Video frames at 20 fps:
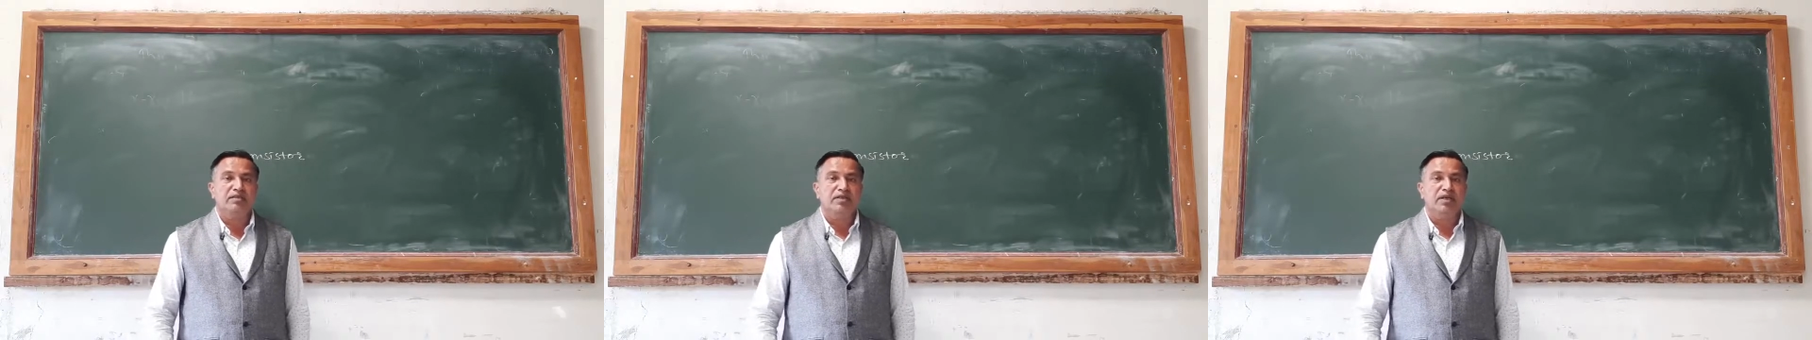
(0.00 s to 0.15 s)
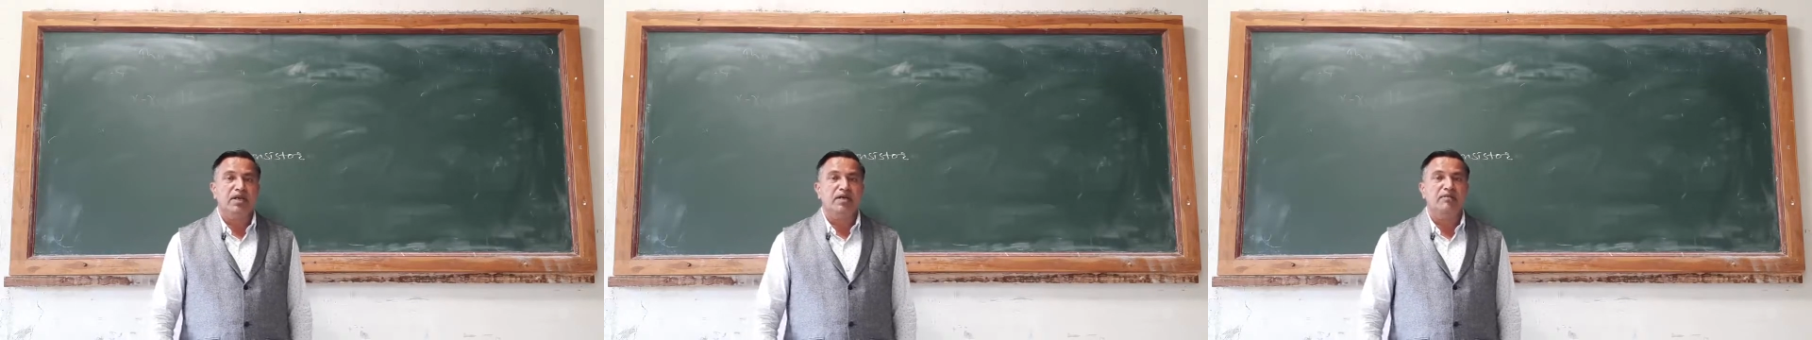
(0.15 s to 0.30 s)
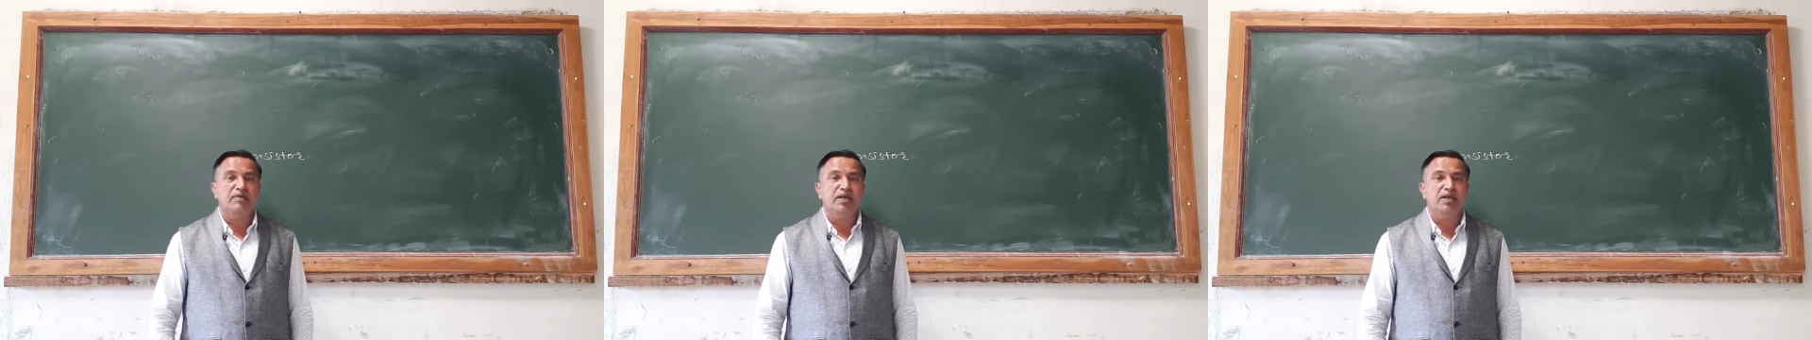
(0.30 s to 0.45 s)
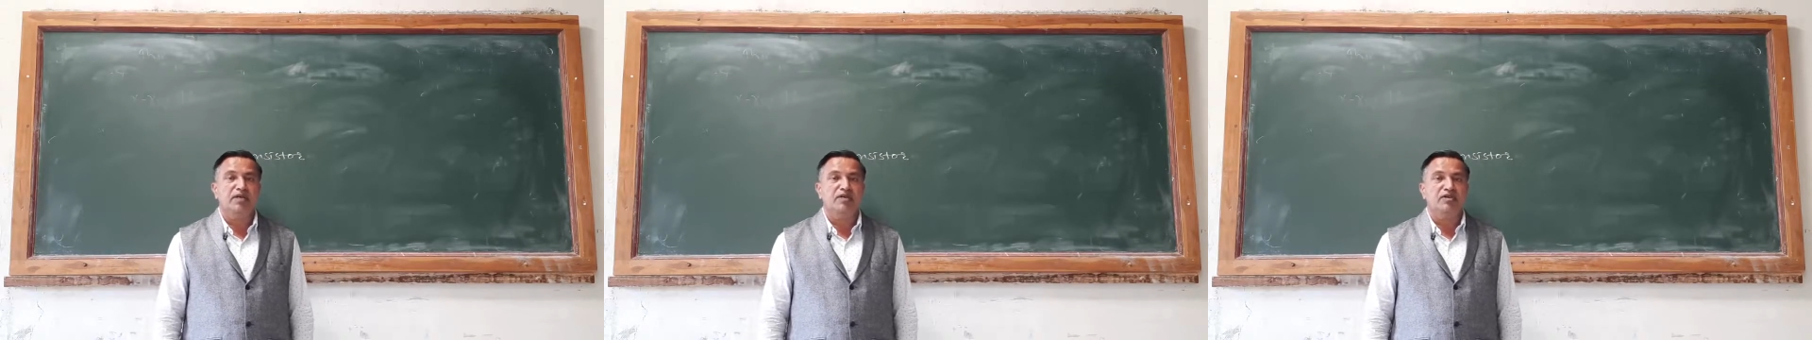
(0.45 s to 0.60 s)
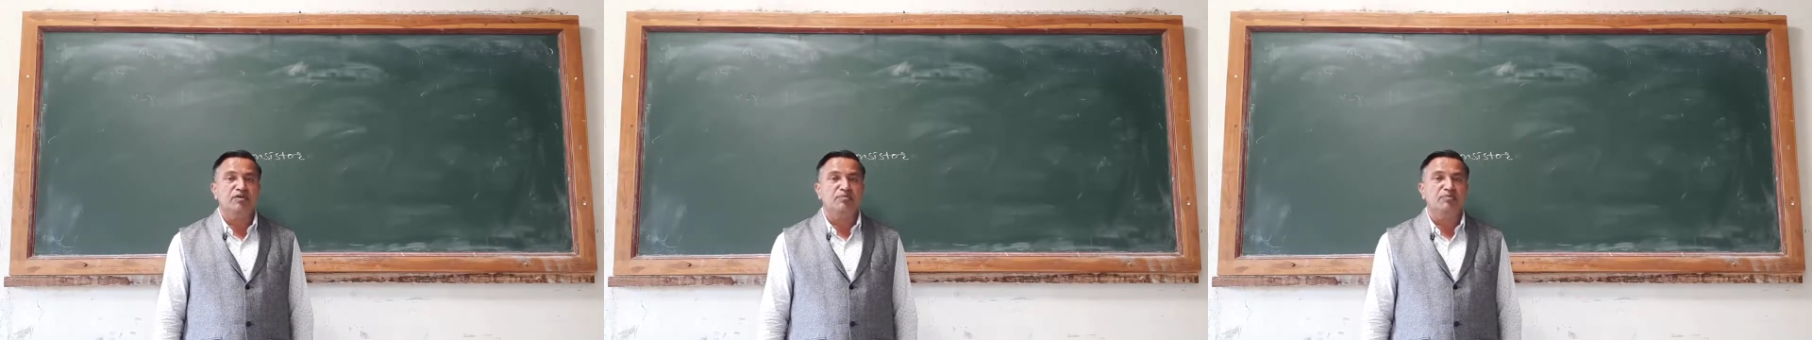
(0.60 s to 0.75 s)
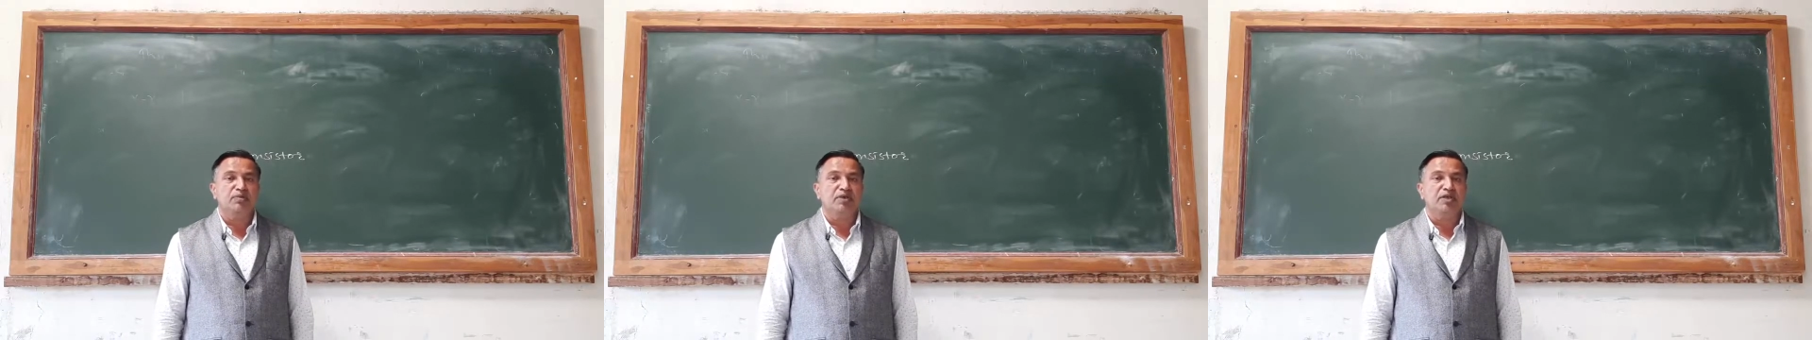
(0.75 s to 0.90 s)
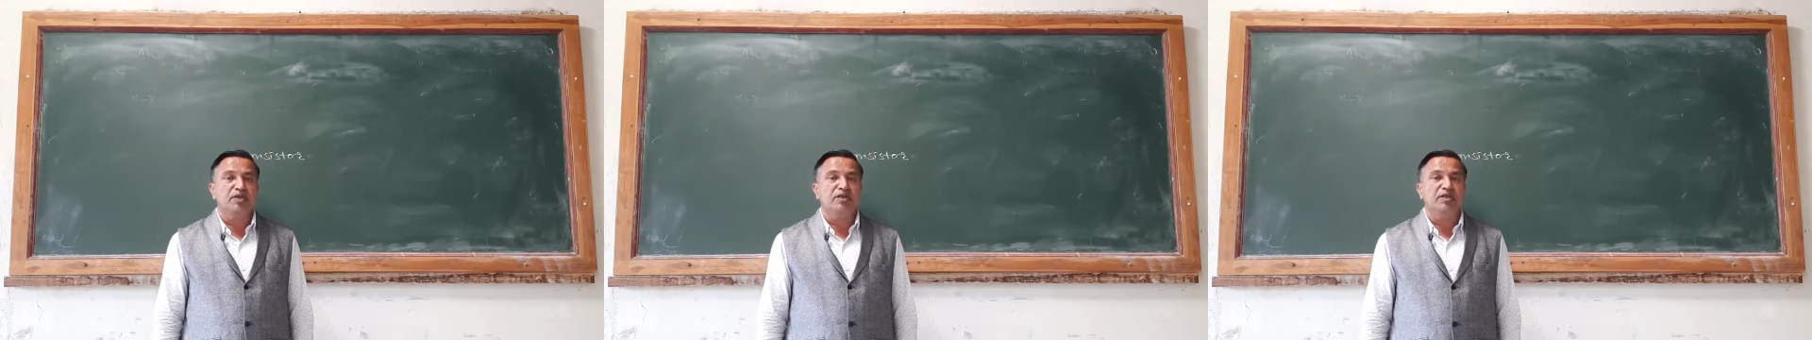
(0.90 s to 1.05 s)
trivalent
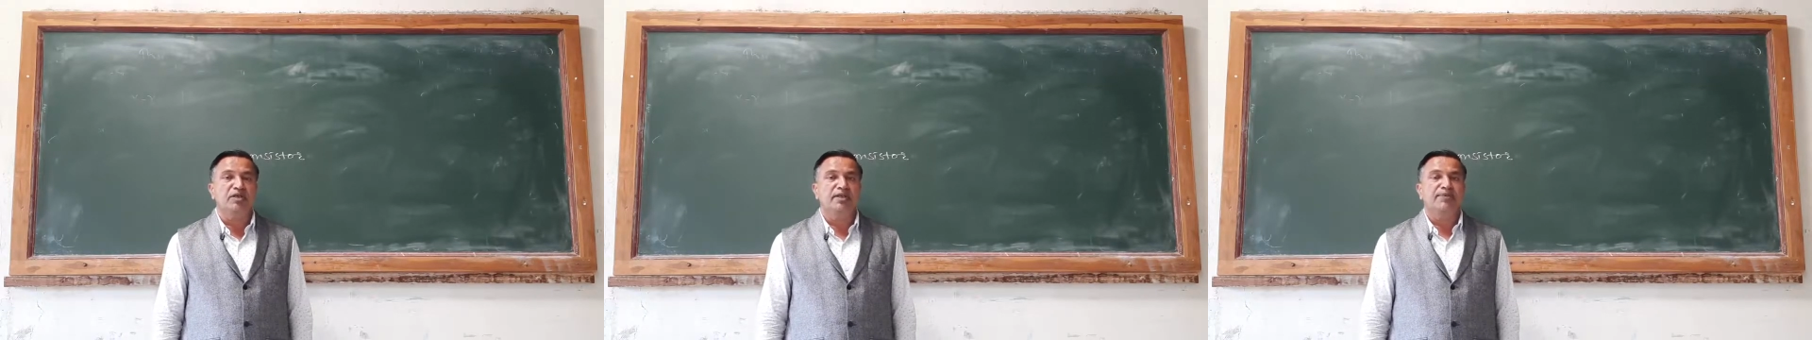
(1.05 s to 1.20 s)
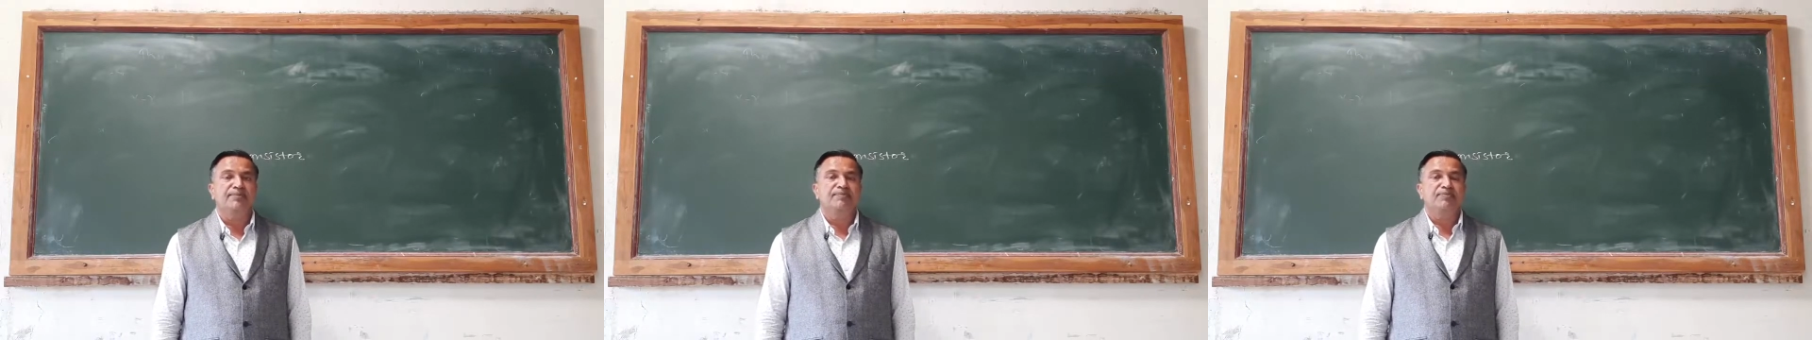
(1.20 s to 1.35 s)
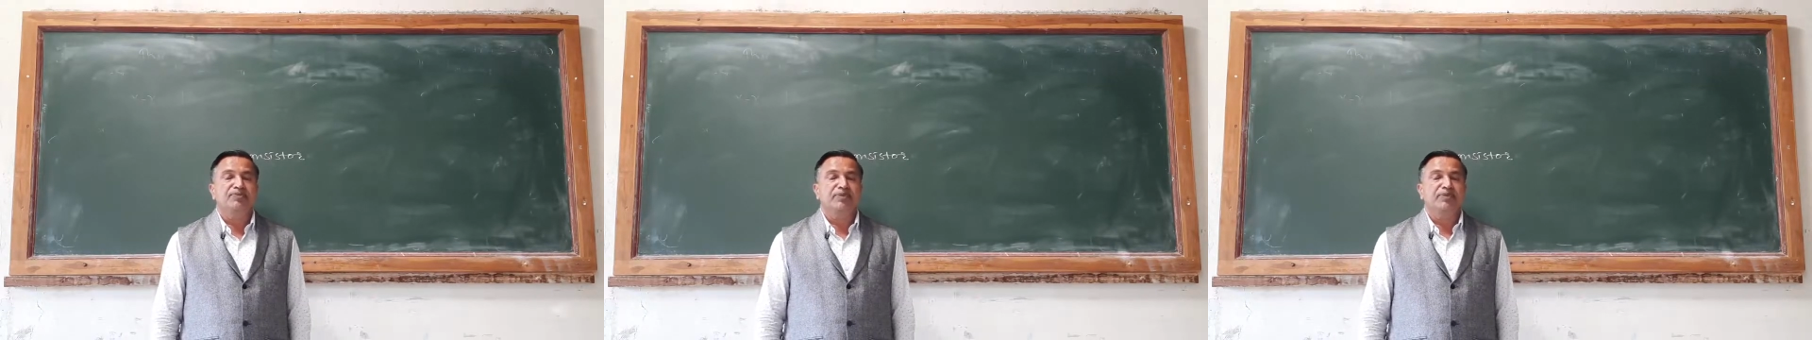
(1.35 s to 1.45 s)
impurity,